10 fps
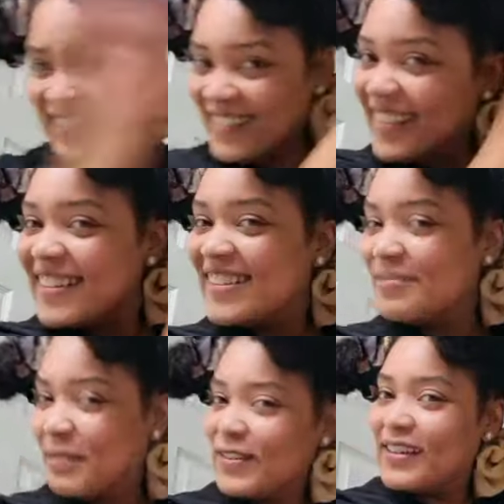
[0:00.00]
Look at these
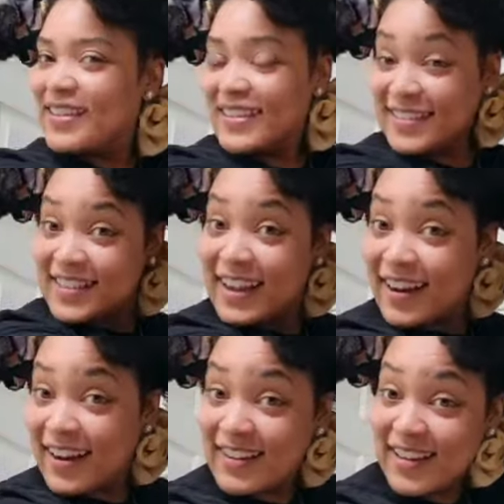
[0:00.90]
ponytails, they
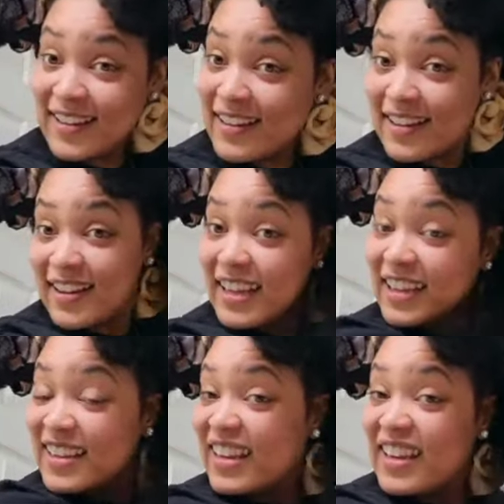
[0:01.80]
are
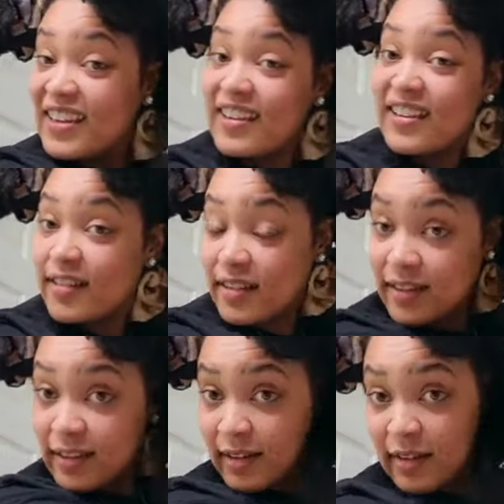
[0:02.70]
hitting it.
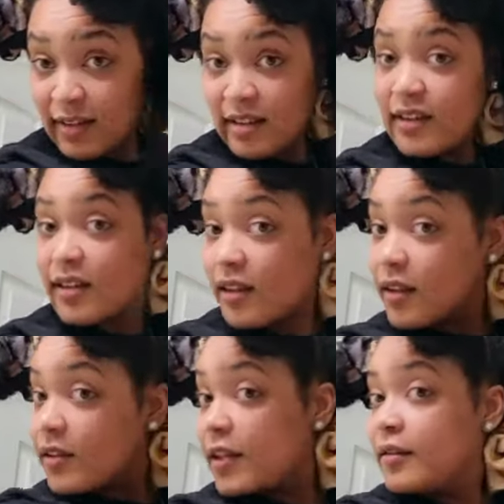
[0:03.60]

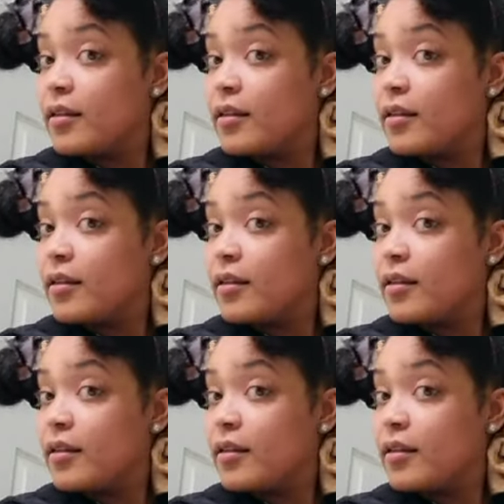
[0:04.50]
Okay.